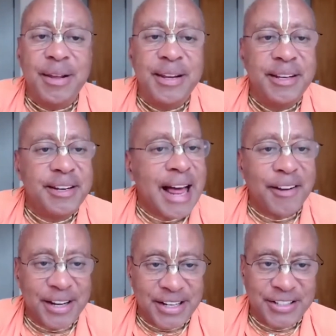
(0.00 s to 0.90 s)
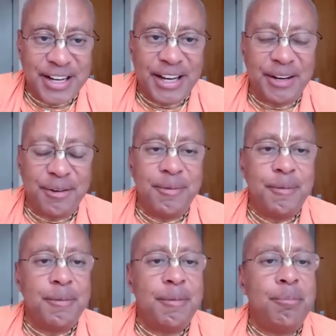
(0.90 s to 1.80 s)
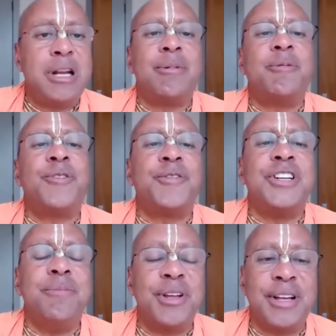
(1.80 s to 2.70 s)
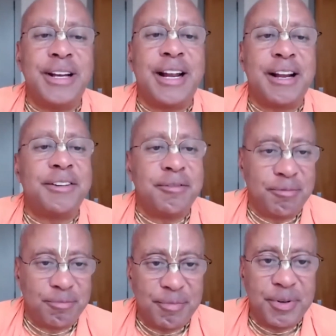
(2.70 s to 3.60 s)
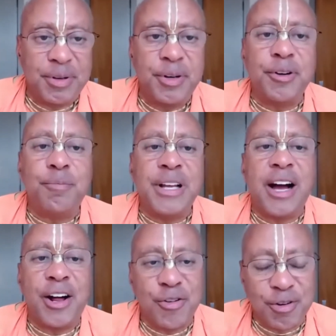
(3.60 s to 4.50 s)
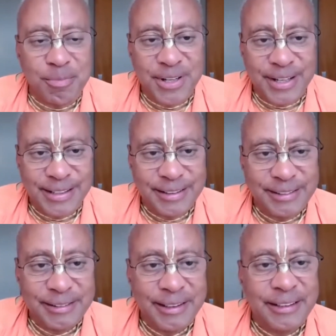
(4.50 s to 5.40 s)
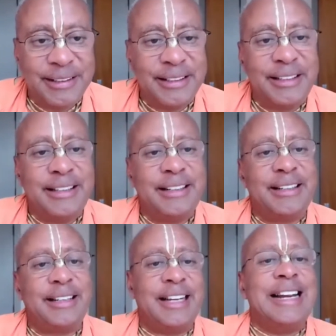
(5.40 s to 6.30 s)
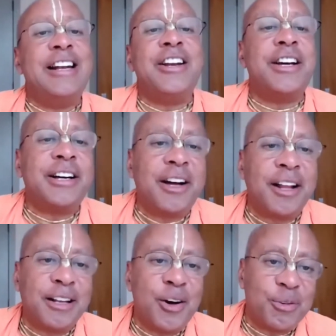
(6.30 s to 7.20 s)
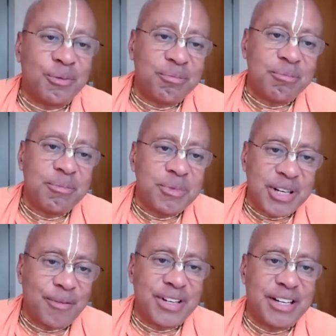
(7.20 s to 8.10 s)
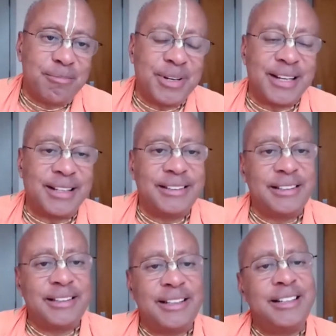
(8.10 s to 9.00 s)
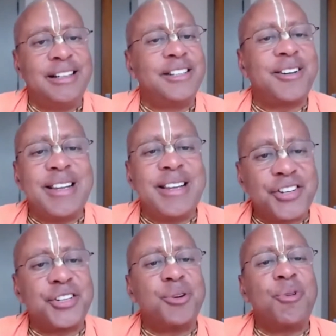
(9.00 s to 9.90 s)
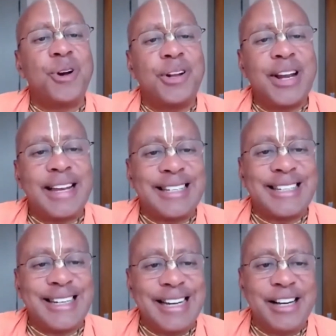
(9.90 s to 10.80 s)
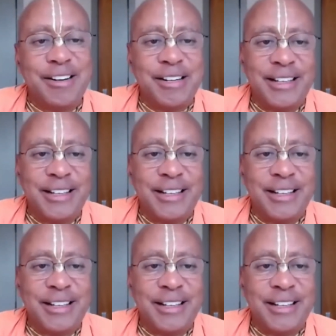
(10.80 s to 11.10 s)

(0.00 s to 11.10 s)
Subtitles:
now they say, minimum 50 million and could be 100 million. In India alone, 17 million. So yes, the world has seen